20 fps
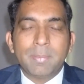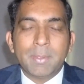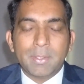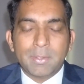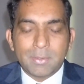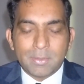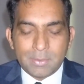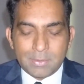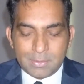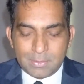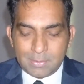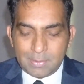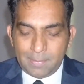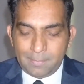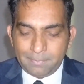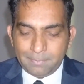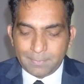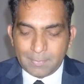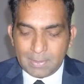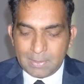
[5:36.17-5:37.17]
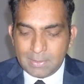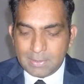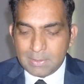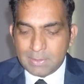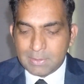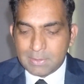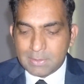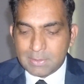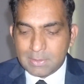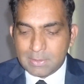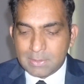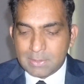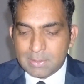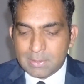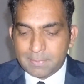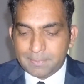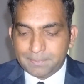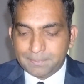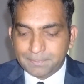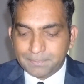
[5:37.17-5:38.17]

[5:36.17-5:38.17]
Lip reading: because it is just